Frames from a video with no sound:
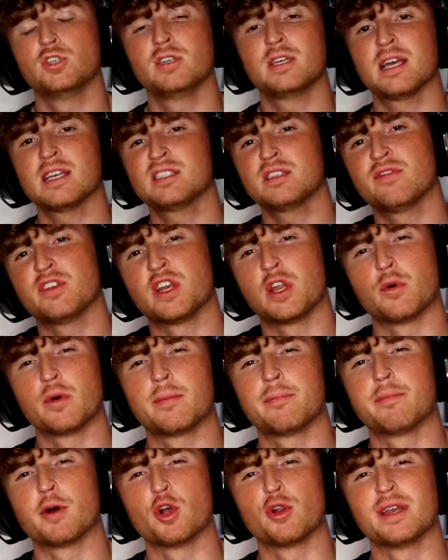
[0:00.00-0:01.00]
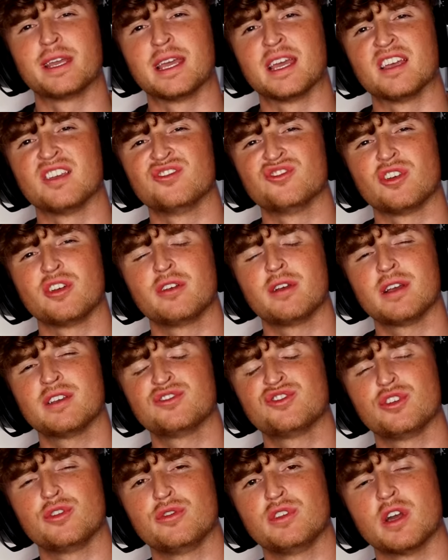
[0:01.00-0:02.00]
Do you guys even know what Barney is? Are you
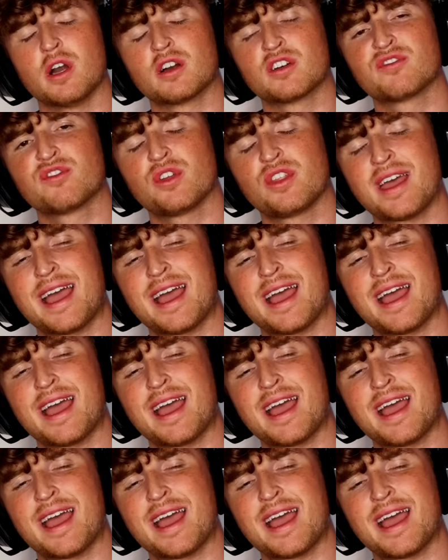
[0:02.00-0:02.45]
guys too young for